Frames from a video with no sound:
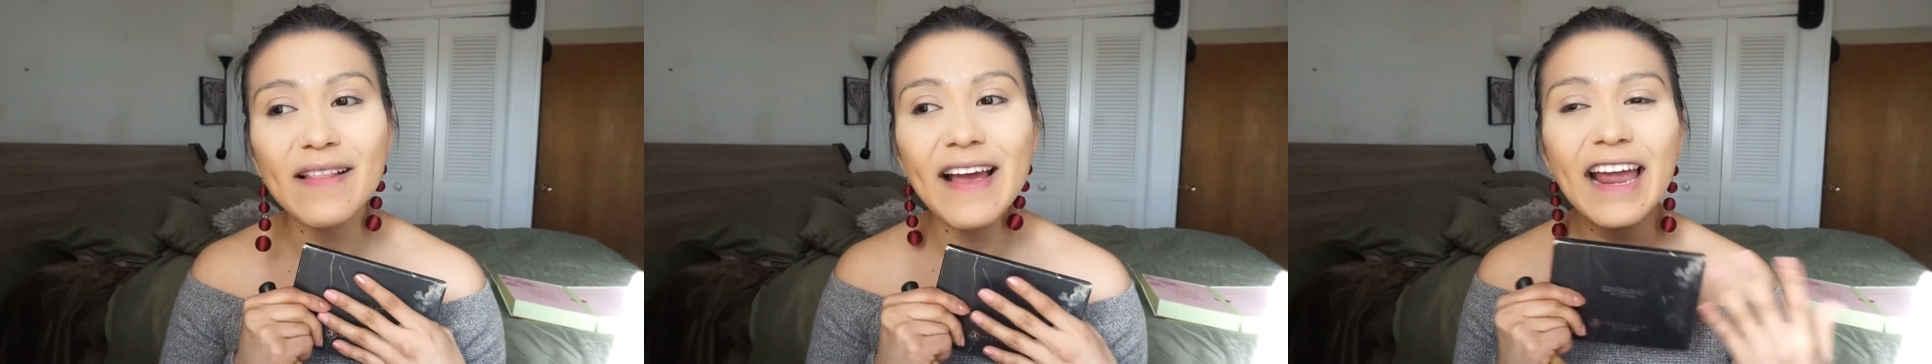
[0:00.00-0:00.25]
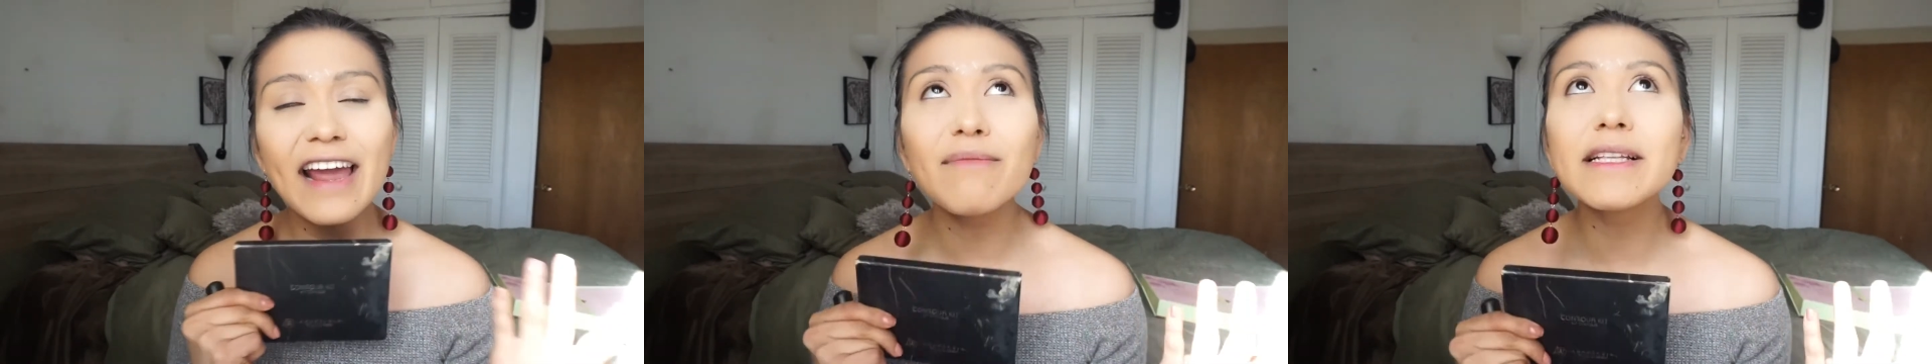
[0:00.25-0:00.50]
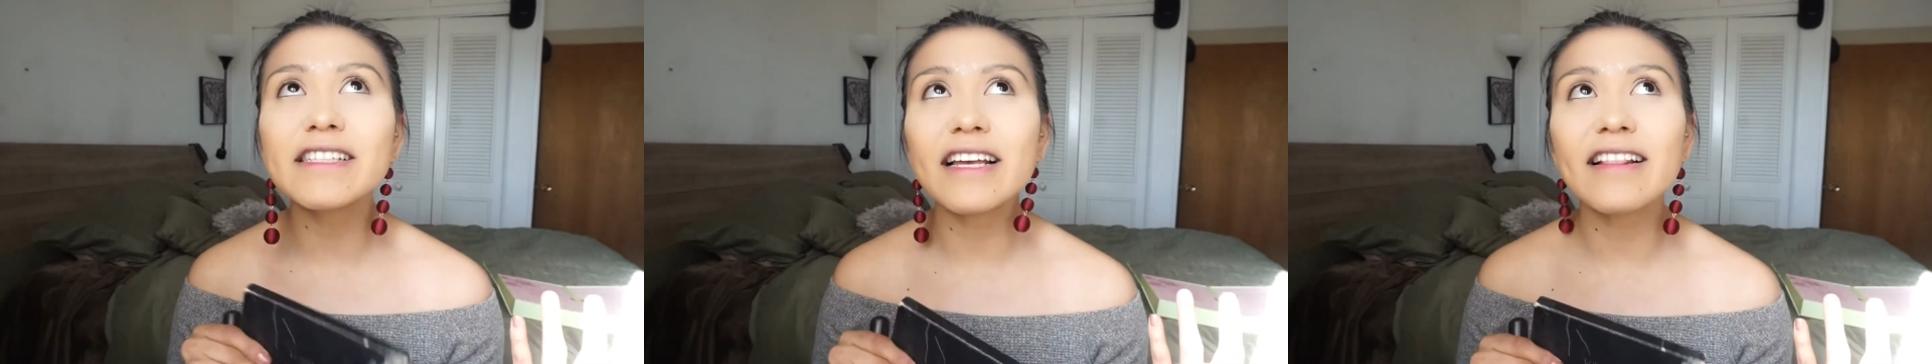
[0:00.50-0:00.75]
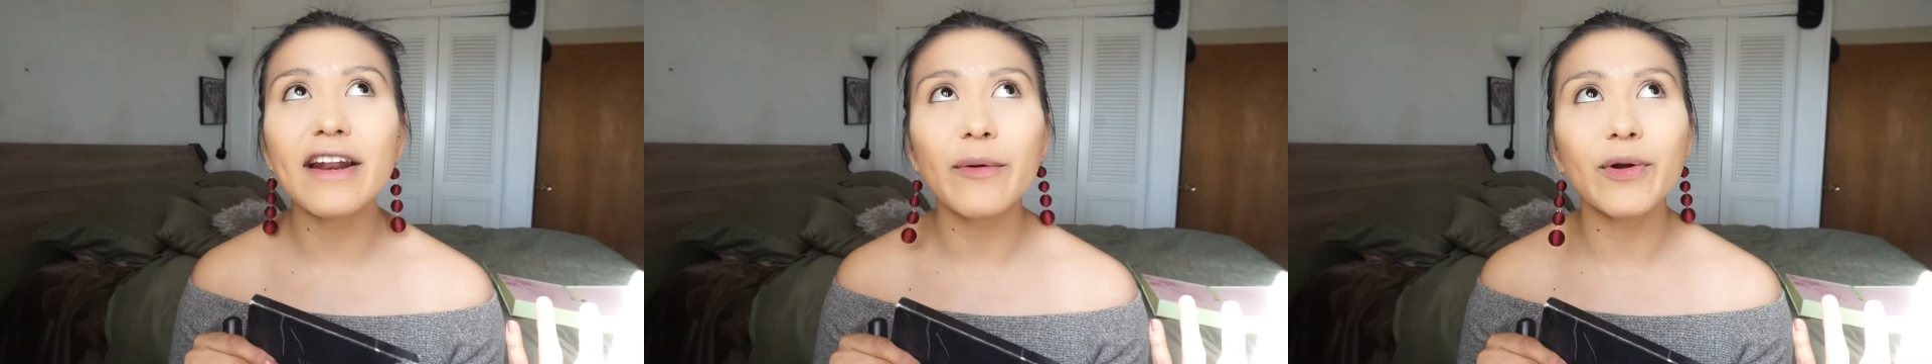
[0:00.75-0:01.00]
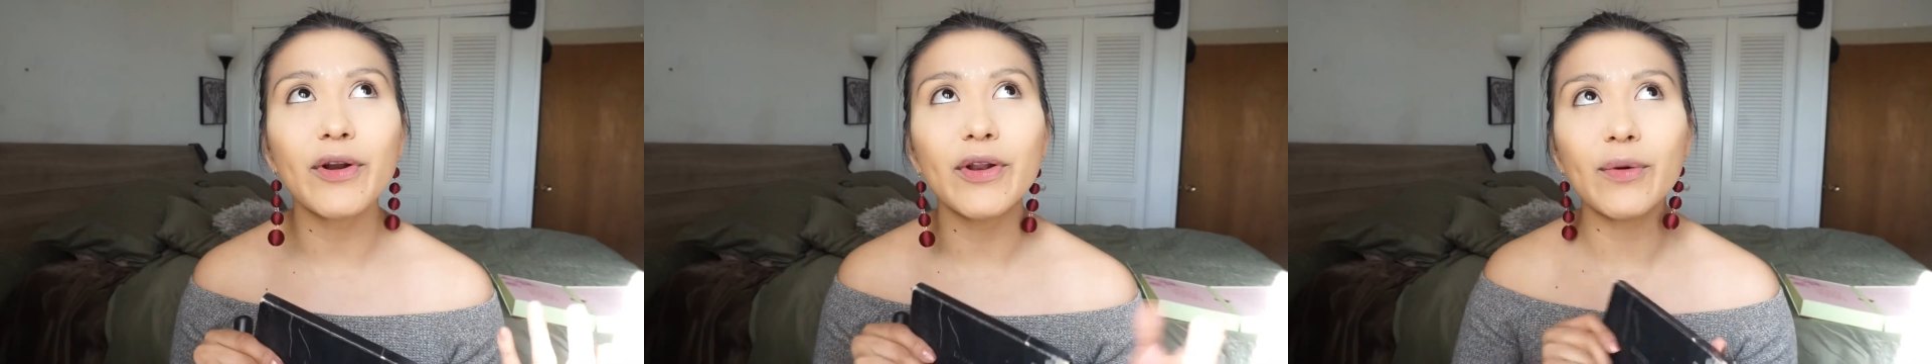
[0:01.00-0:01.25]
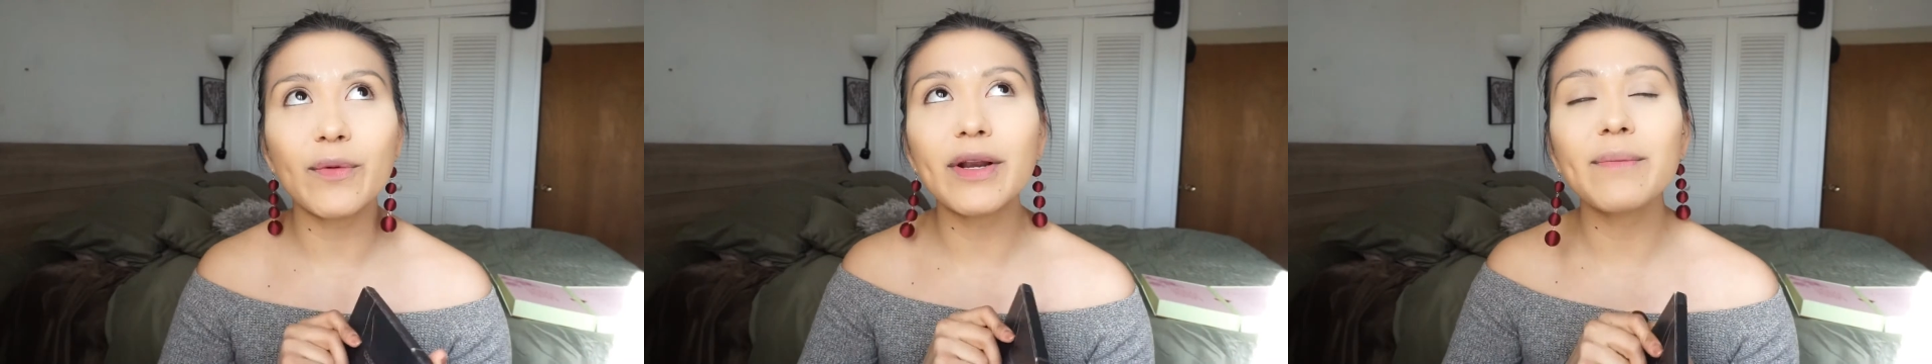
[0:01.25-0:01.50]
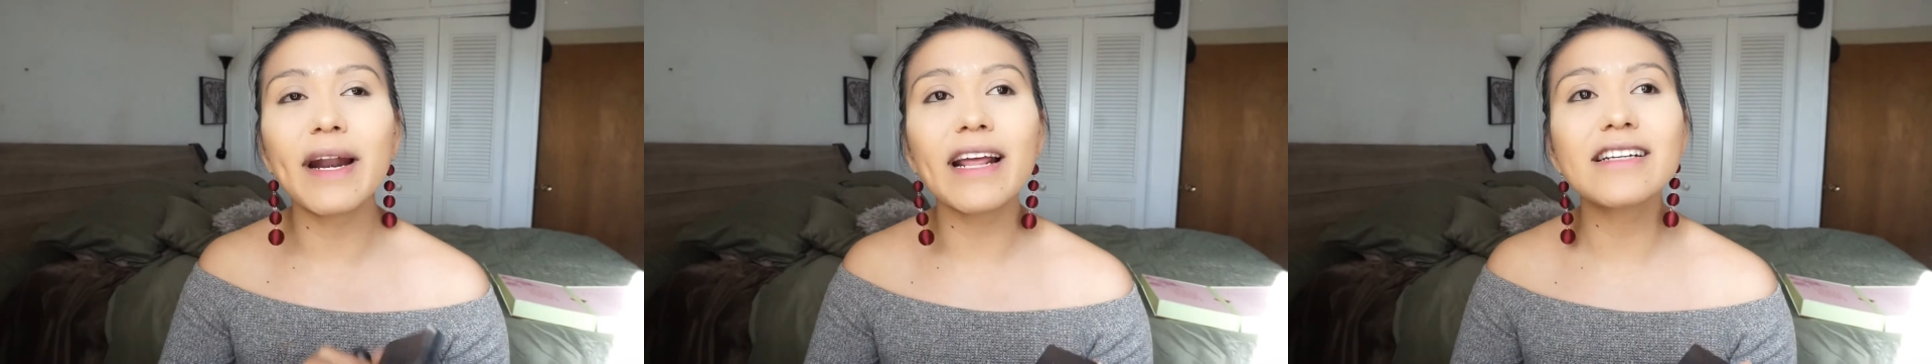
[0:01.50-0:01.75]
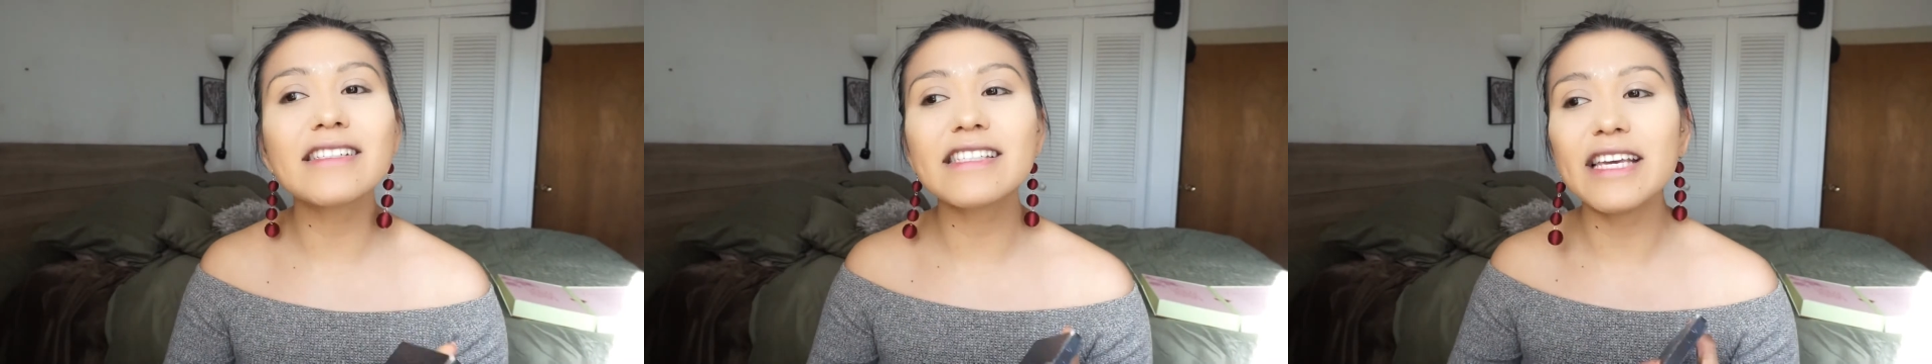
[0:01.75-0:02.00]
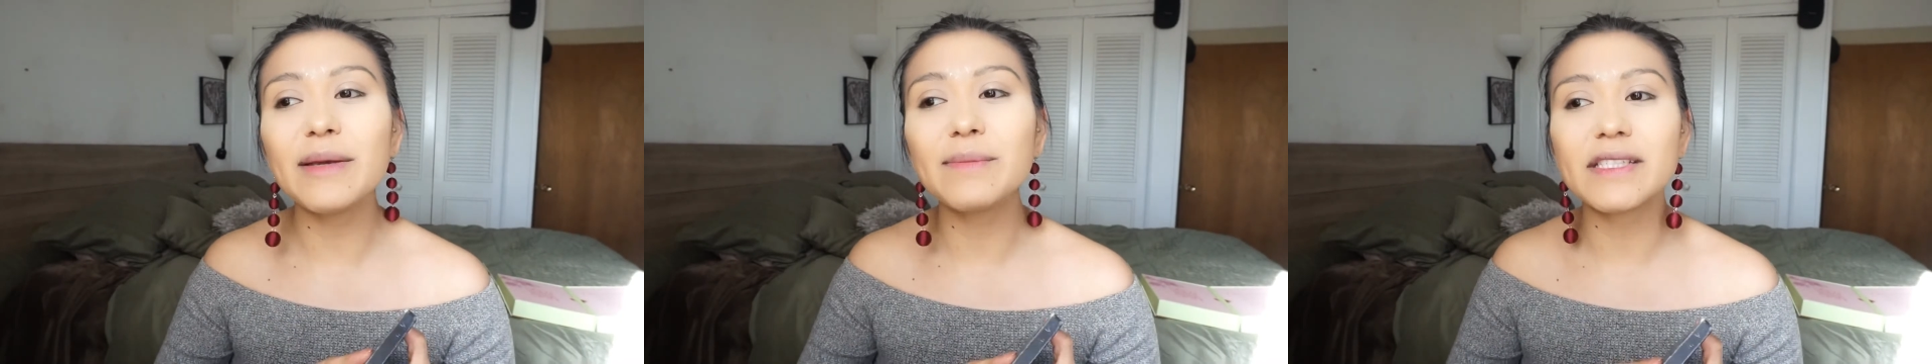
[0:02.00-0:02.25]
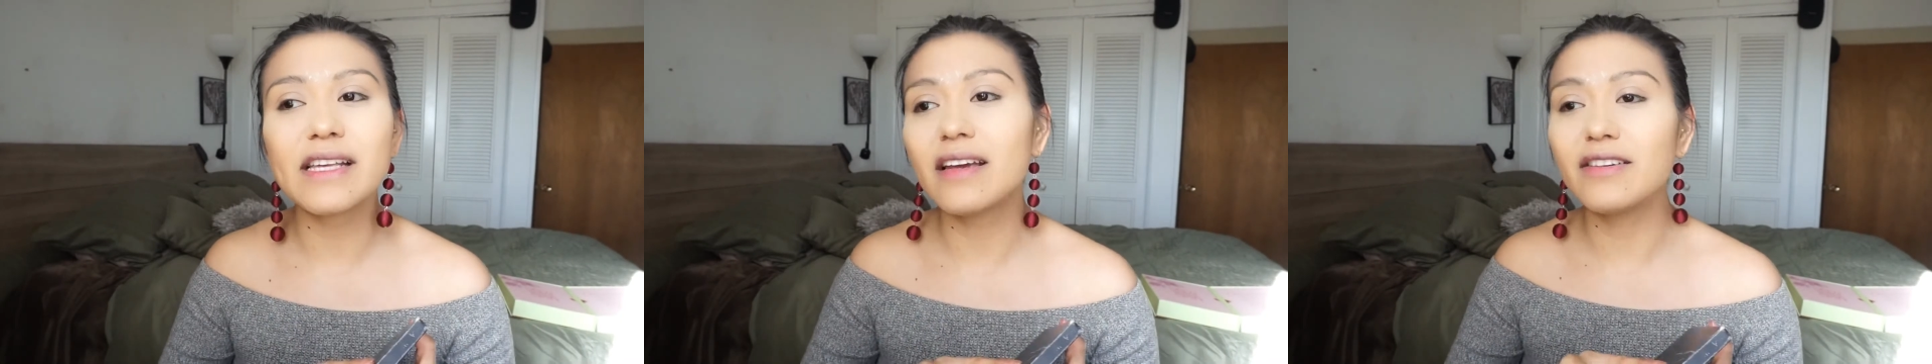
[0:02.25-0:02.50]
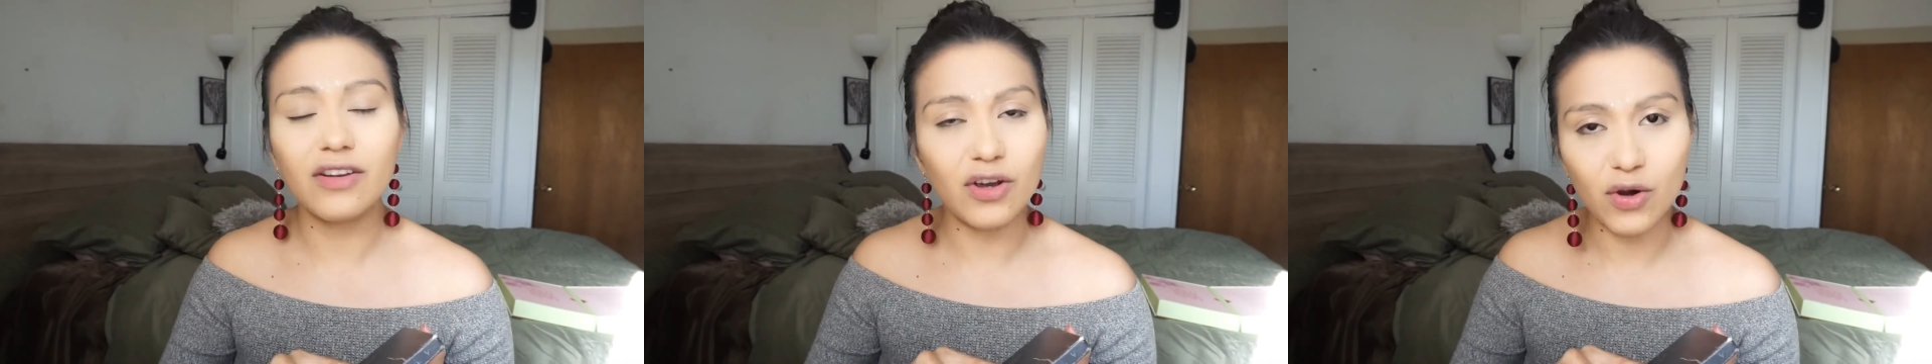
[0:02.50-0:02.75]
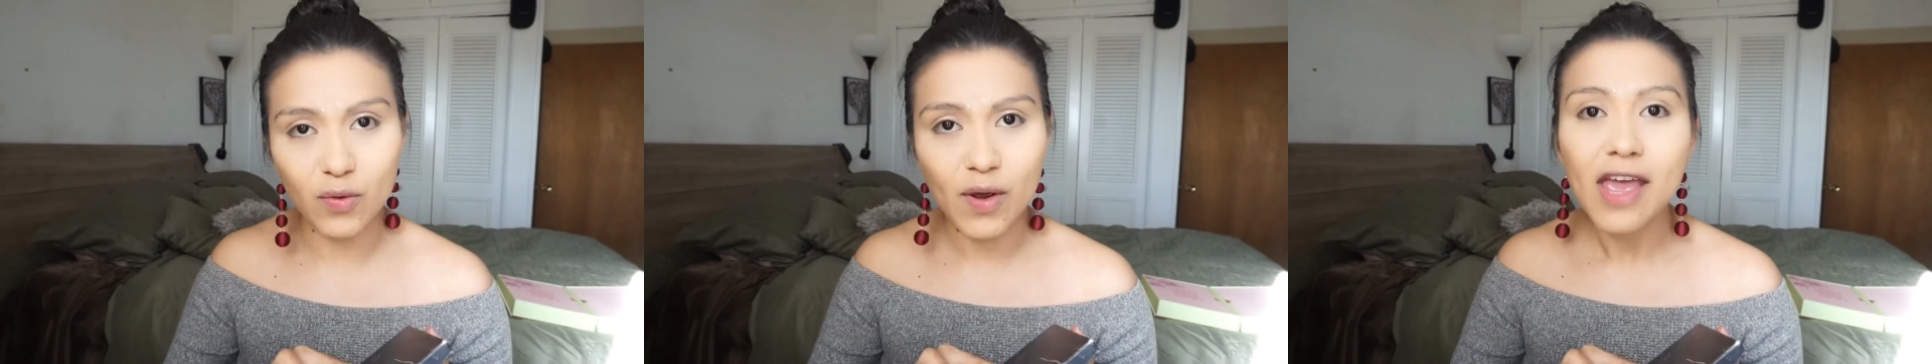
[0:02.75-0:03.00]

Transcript: I have been saying that I want a new one, but I just keep saying no